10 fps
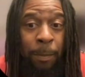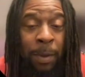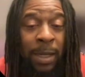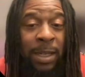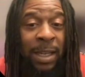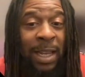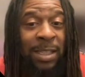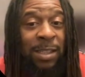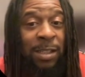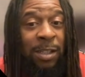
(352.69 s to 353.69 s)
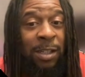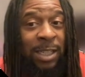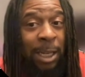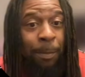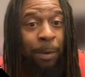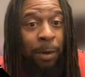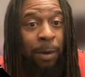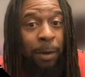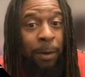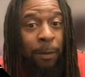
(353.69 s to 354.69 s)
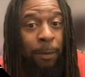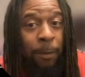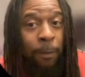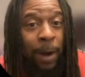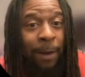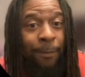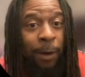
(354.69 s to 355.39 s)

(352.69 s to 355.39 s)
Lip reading: But let's look deeper, right,